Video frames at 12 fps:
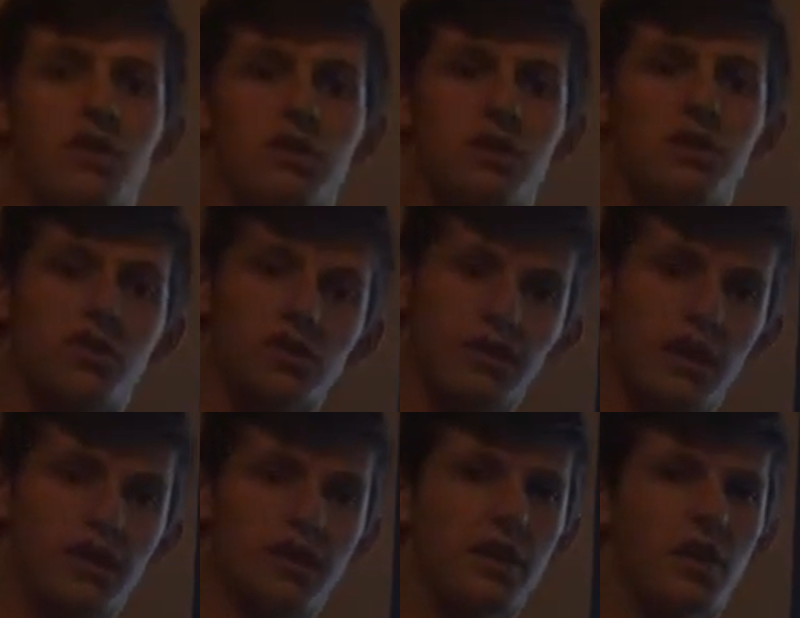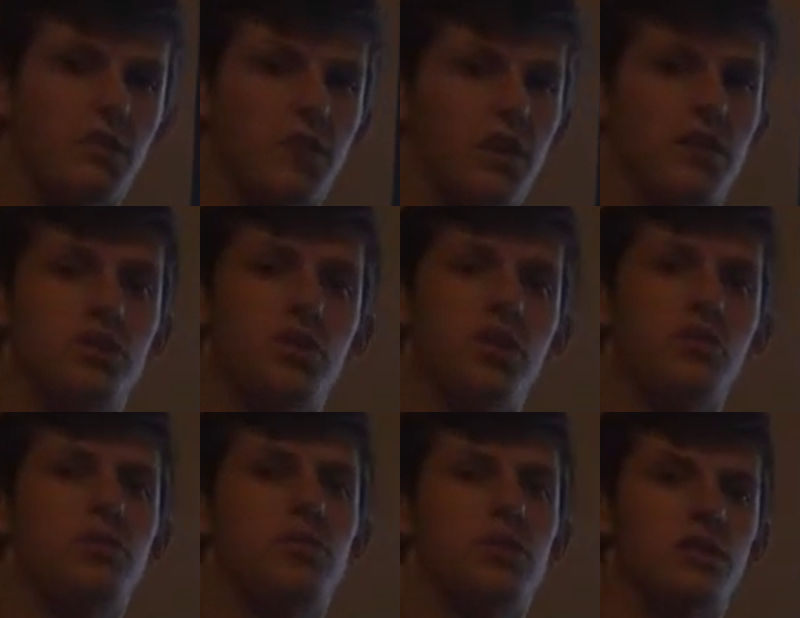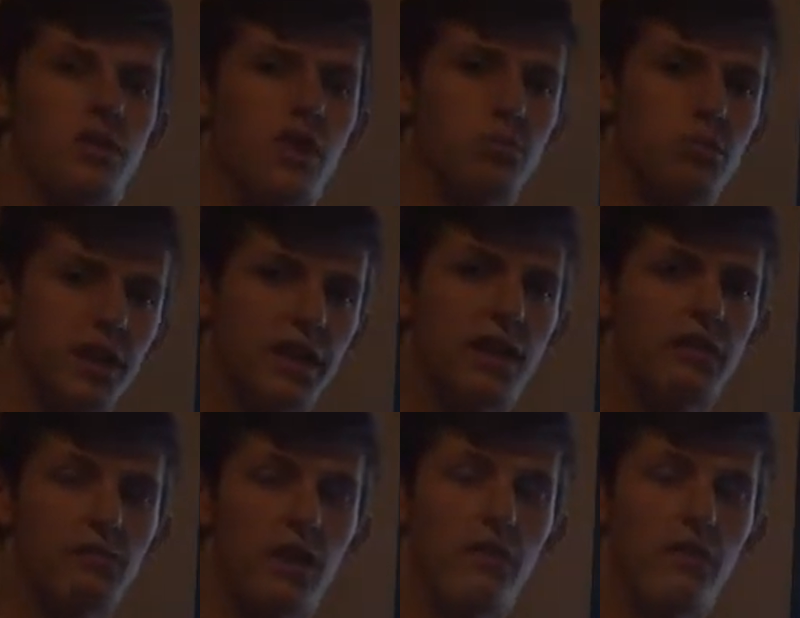want to start selling our BRG and when we can start bringing in